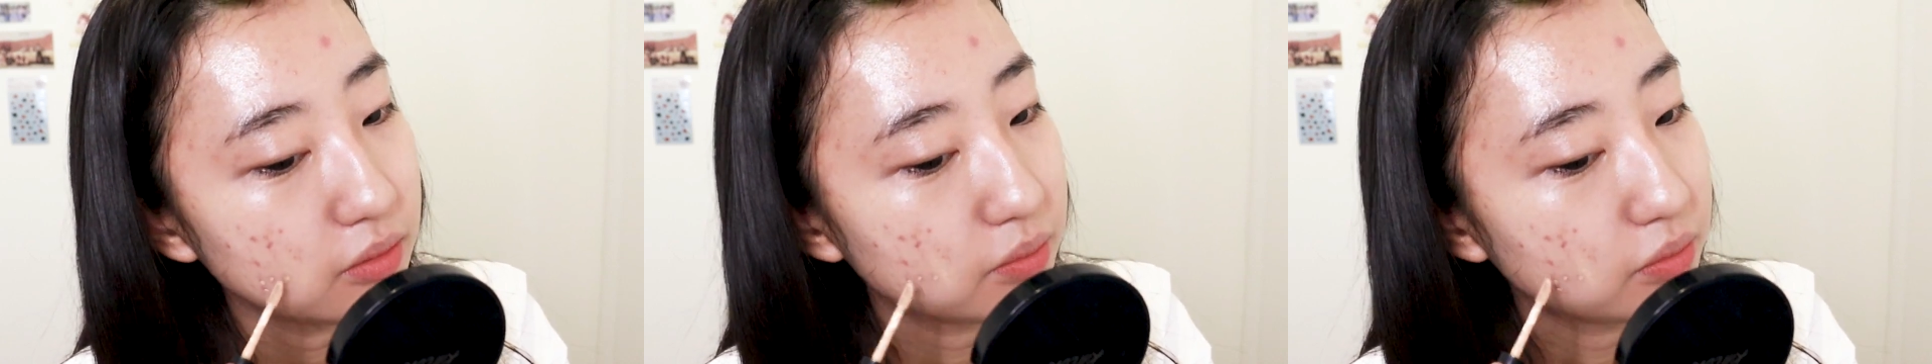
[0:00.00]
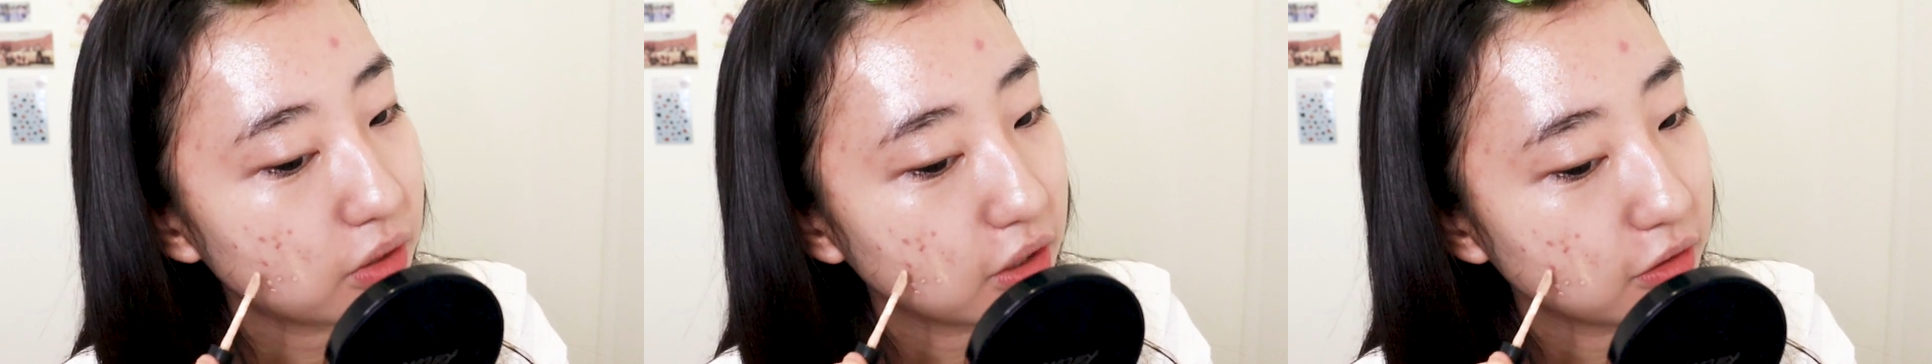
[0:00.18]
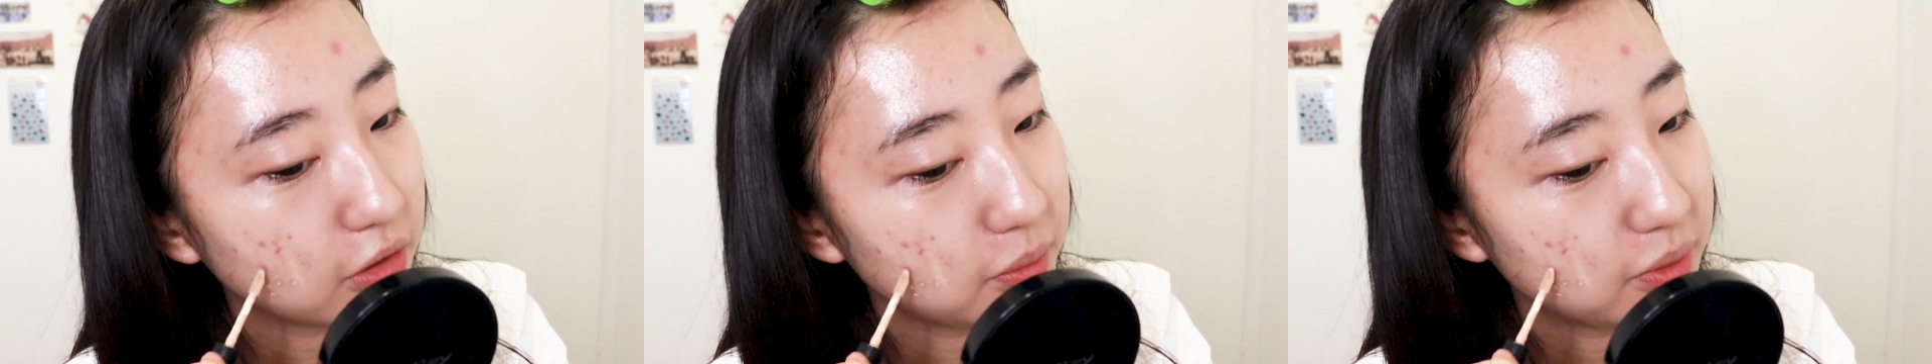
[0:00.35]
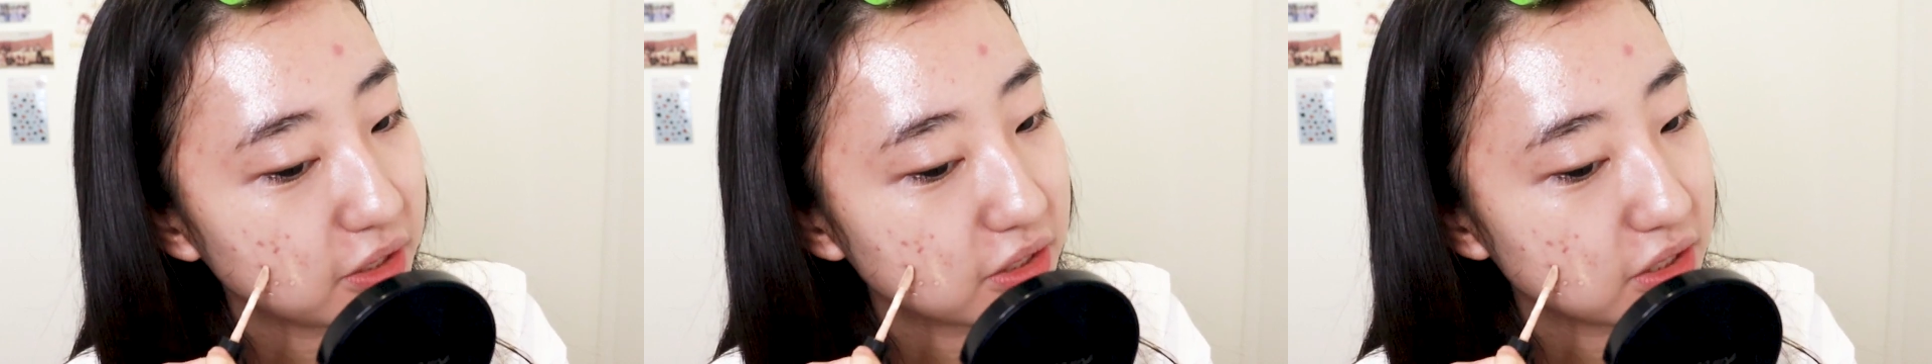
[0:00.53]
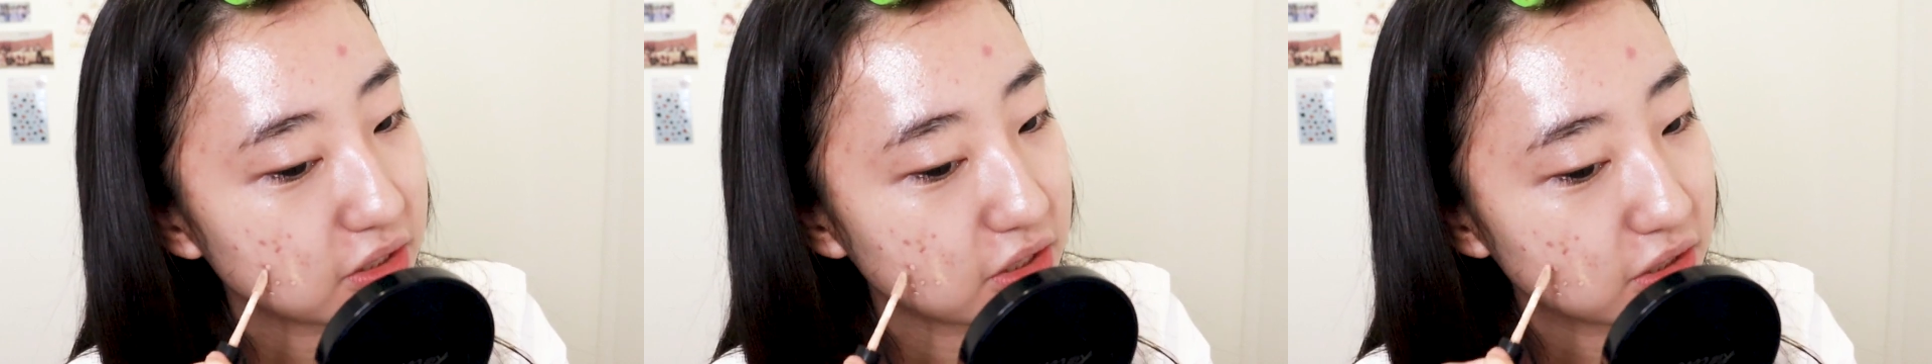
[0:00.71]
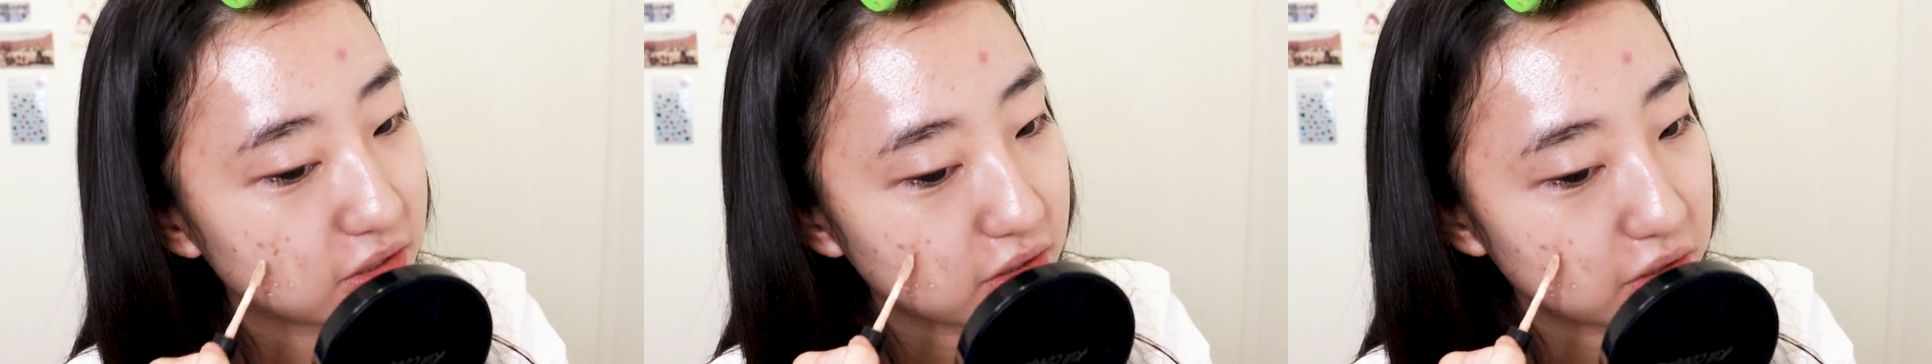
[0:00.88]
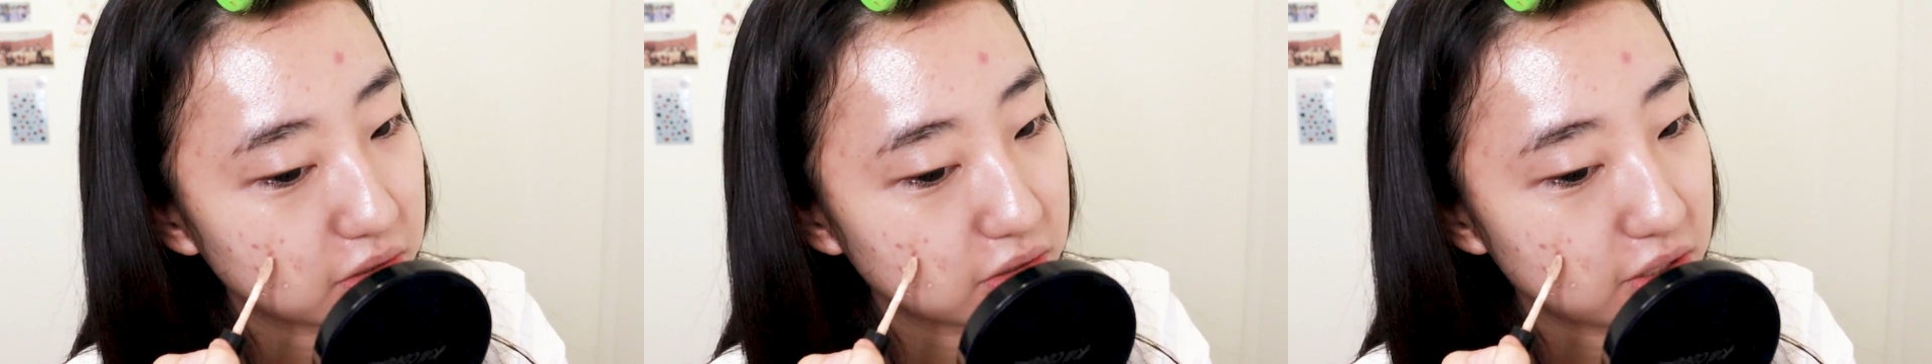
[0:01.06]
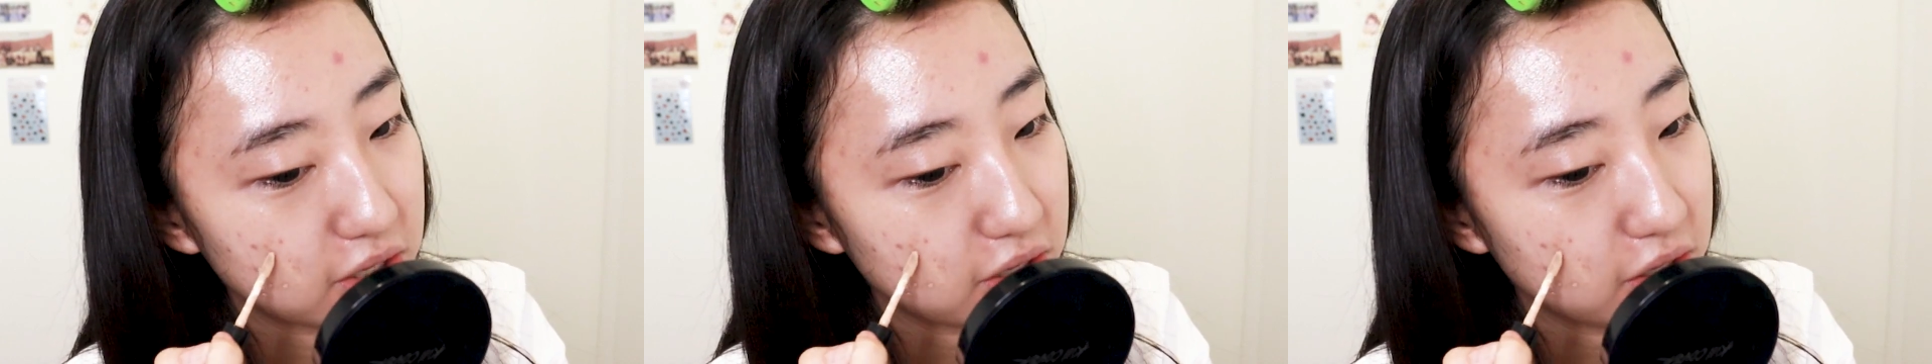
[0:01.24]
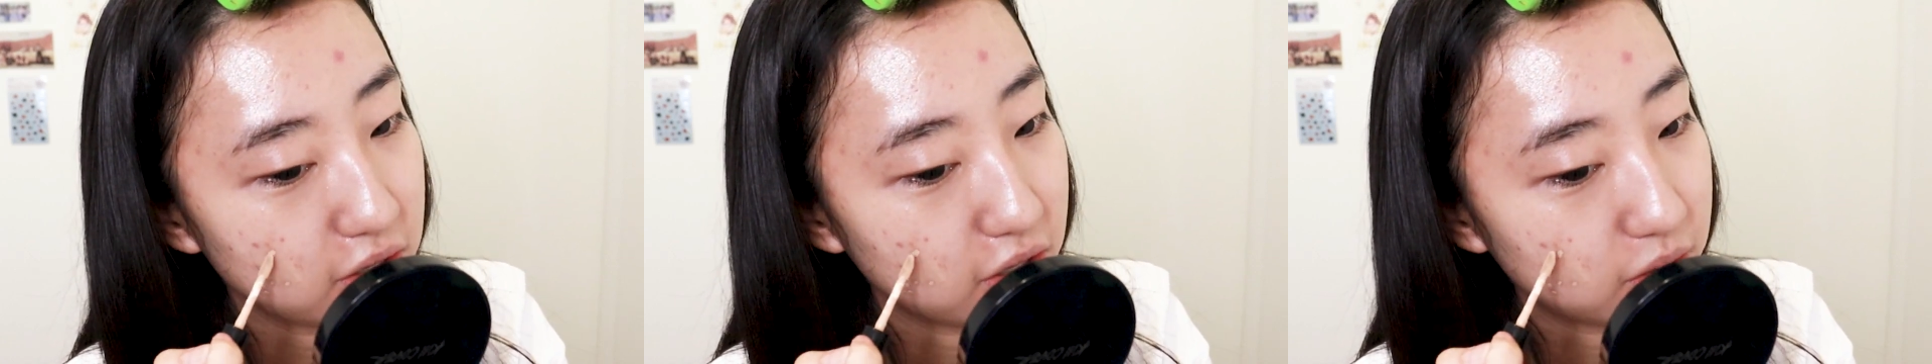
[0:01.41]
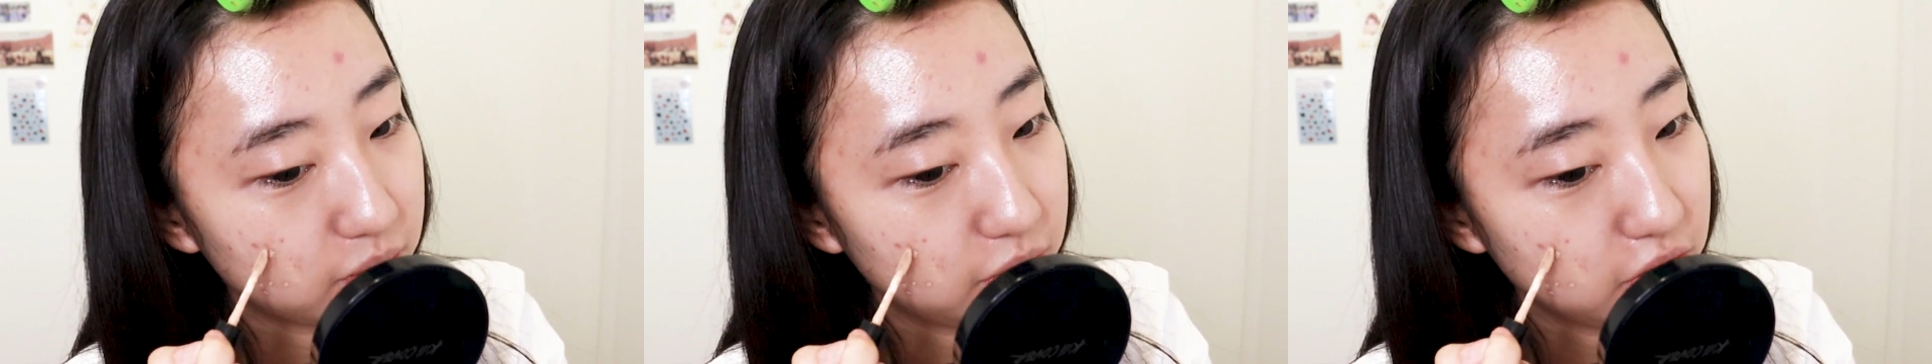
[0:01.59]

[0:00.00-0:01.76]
Probably because I just started taking a lot of